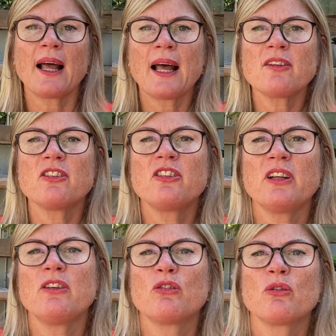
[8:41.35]
As a
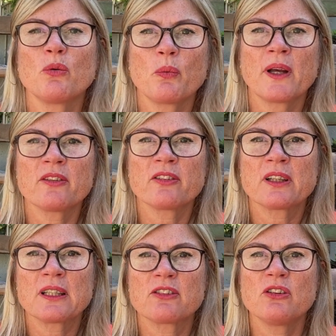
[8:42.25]
teacher at Wales
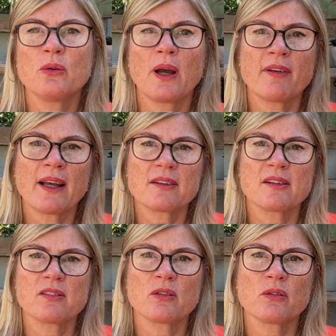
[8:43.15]
English, you have
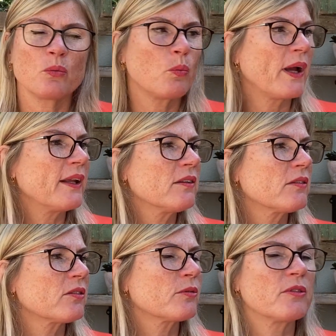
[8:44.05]
access on the
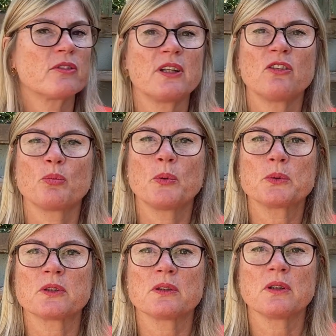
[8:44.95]
Wales Teacher
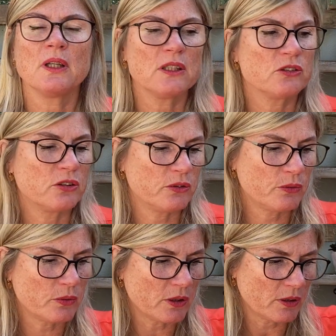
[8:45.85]
Portal
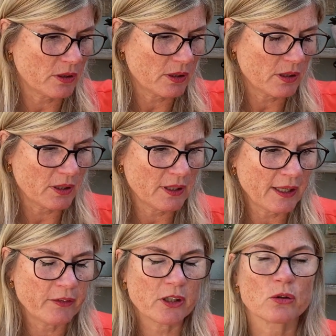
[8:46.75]
to an
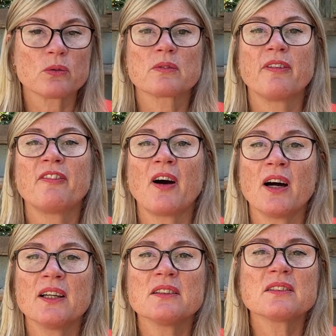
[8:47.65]
area called
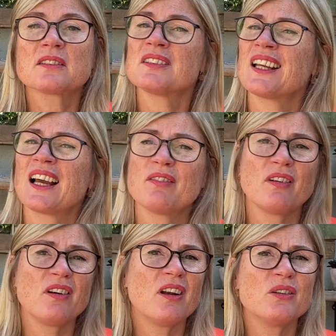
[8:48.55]
Files, and they have
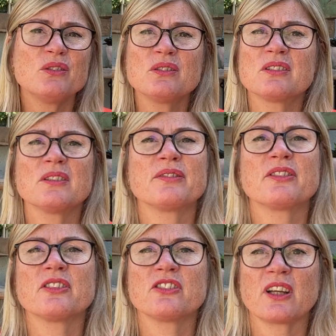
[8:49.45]
loads of
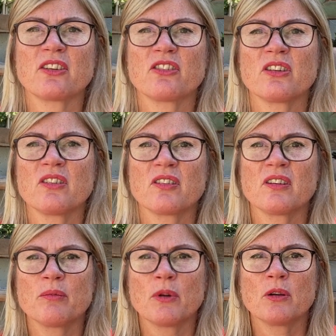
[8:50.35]
suggestions
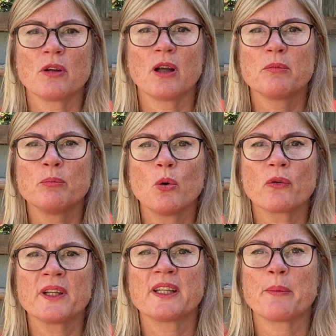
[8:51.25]
and more
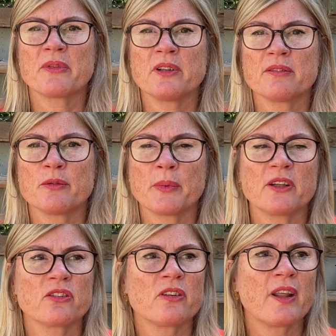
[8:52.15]
in-depth
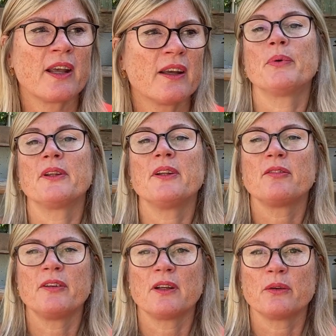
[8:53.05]
information there. But this
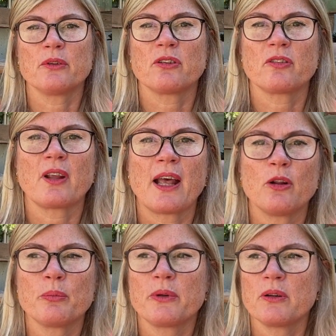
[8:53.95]
video is just to
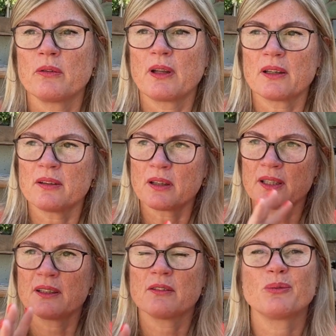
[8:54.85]
help you get an
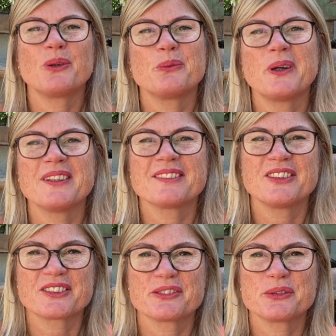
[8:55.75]
idea of what Wales
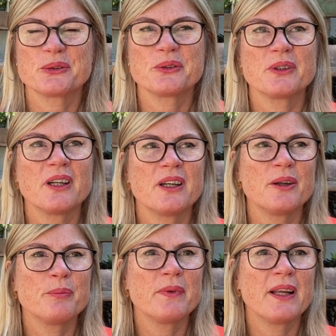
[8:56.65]
looks for,
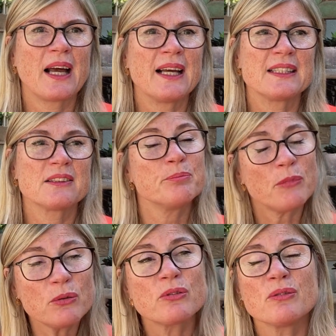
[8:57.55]
and
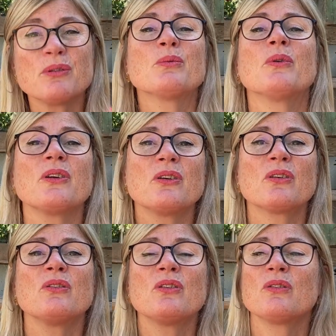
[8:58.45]
most of all, what you
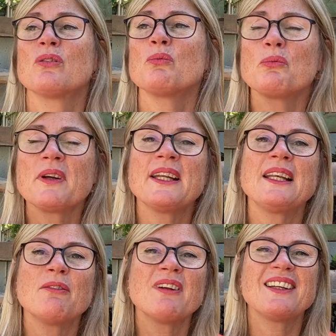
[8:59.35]
can do to
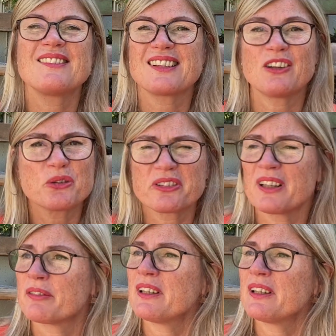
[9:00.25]
really sell yourself.